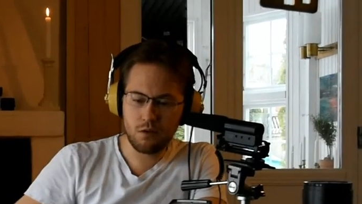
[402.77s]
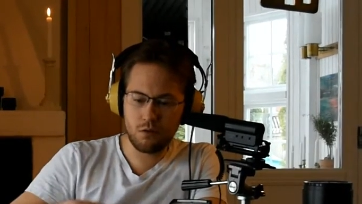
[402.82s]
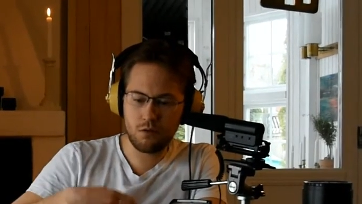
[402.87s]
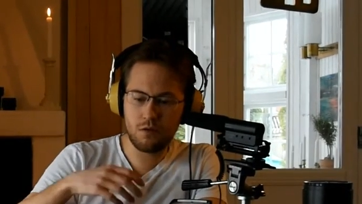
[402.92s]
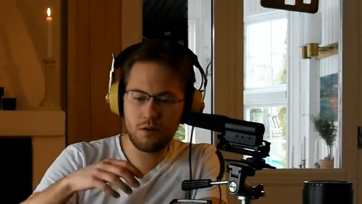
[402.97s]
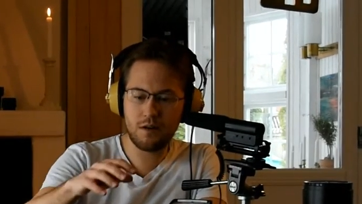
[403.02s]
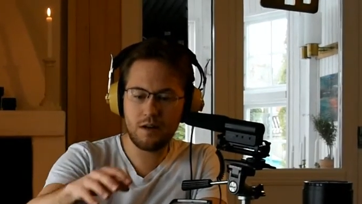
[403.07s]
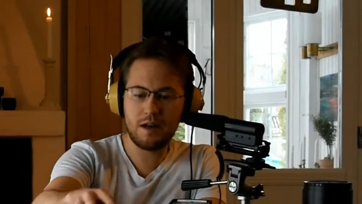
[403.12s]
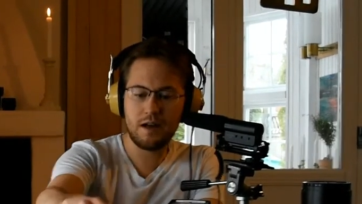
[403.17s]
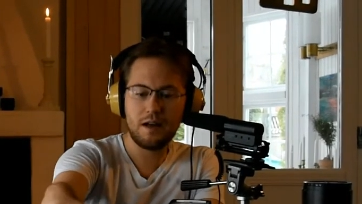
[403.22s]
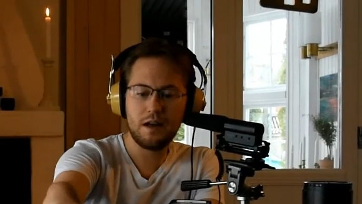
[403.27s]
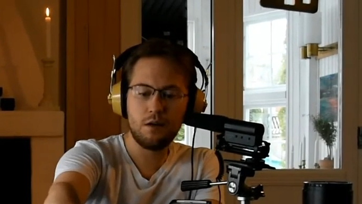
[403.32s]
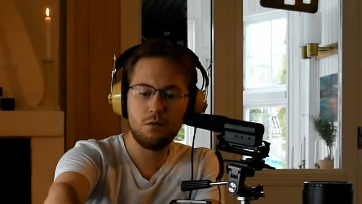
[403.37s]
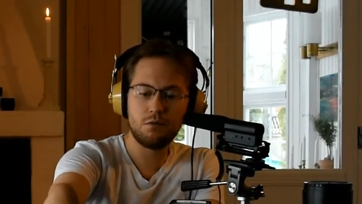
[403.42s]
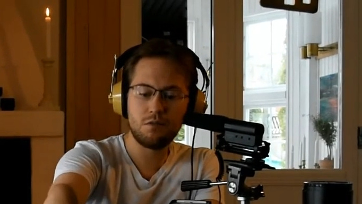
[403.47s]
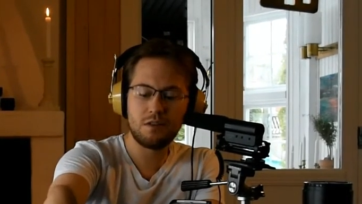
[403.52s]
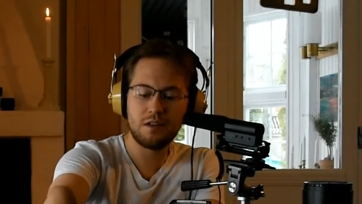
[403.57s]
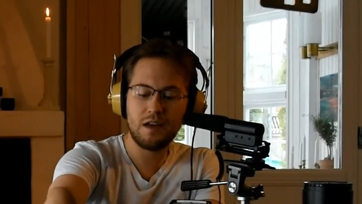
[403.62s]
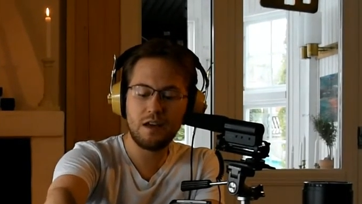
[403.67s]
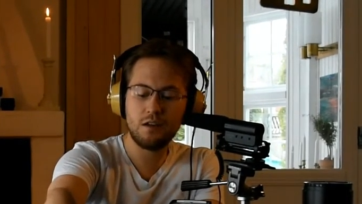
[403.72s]
or I
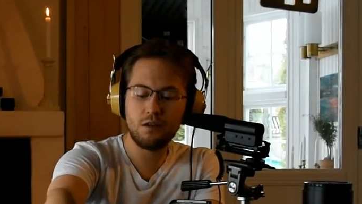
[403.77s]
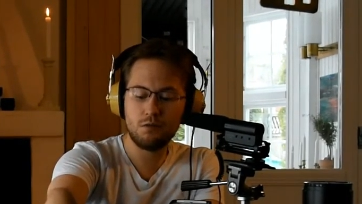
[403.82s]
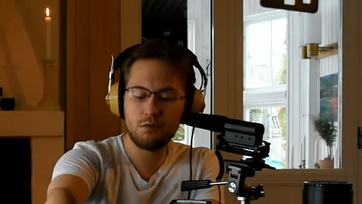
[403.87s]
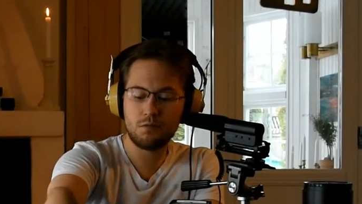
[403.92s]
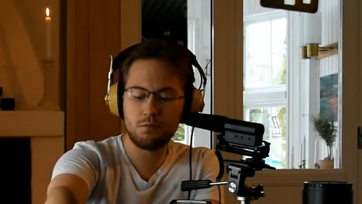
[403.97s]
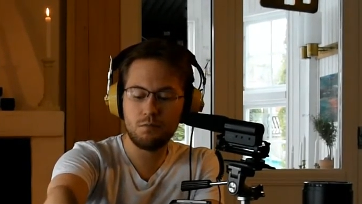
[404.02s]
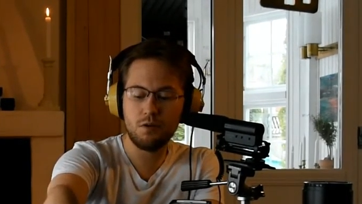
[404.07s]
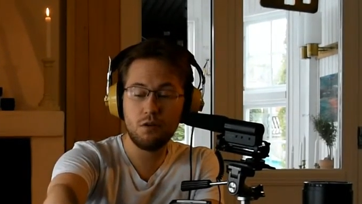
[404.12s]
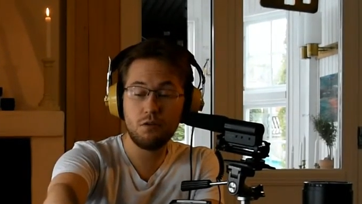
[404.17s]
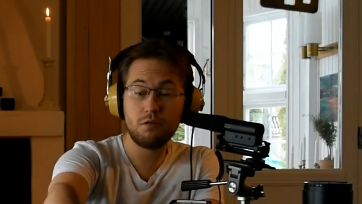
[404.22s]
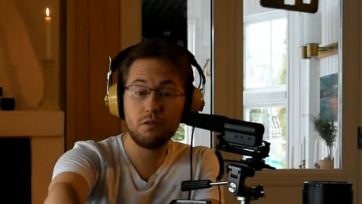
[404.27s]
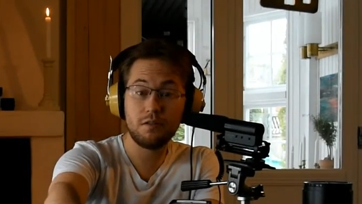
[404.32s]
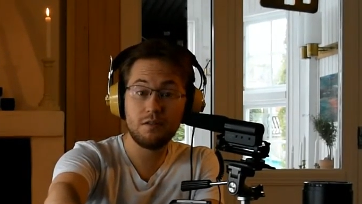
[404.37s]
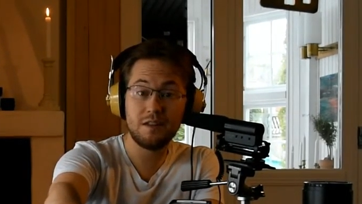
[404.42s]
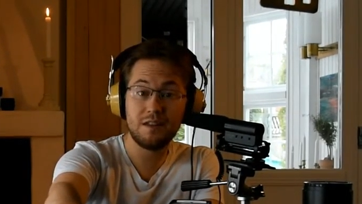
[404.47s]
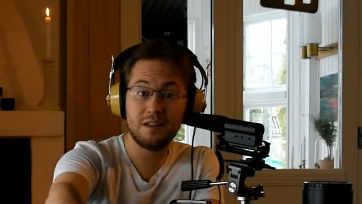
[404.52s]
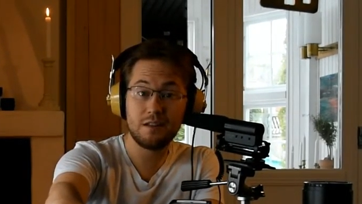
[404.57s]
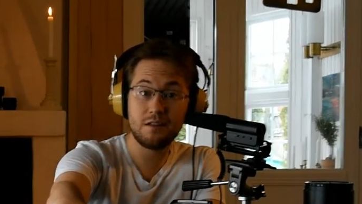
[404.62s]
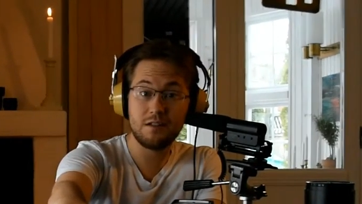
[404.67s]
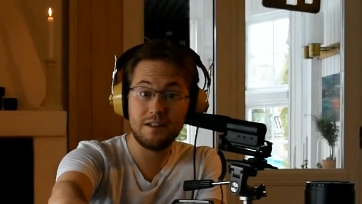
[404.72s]
would say I used both of
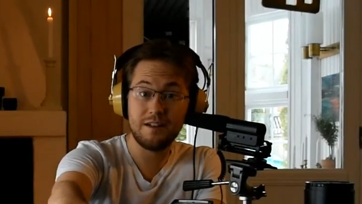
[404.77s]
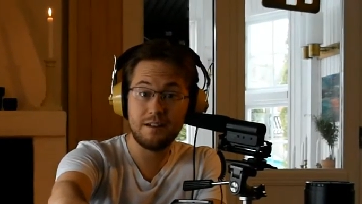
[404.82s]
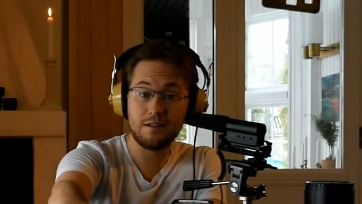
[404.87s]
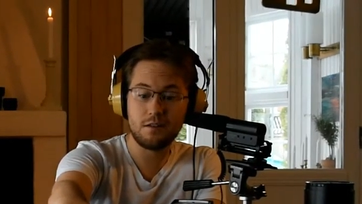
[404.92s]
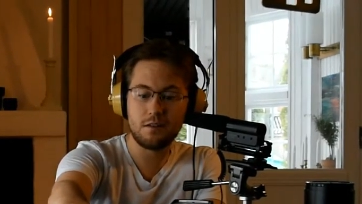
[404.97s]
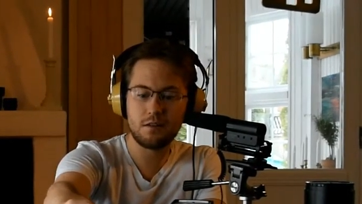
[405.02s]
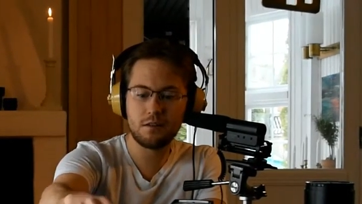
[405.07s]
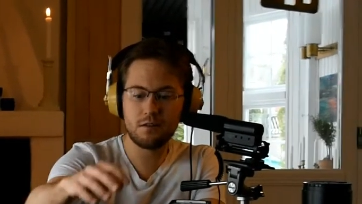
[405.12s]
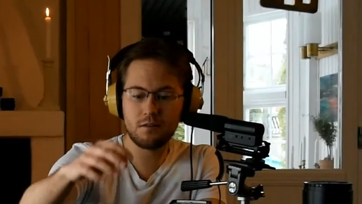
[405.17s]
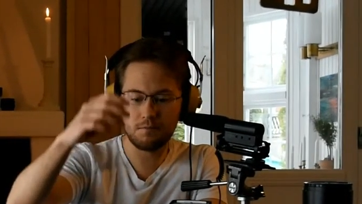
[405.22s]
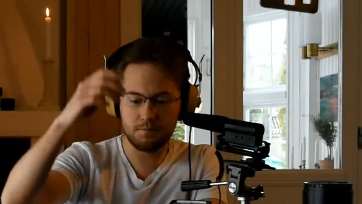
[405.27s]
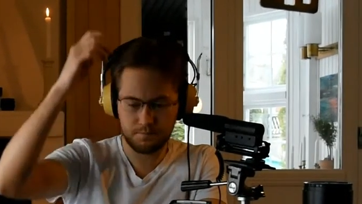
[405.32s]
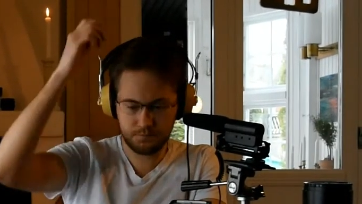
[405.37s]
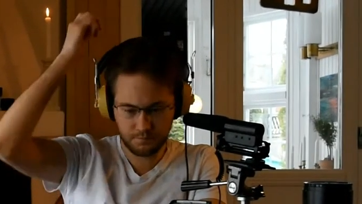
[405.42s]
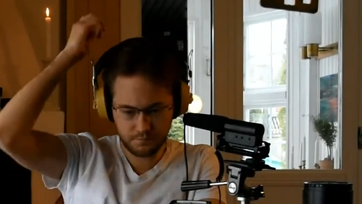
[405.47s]
these lenses.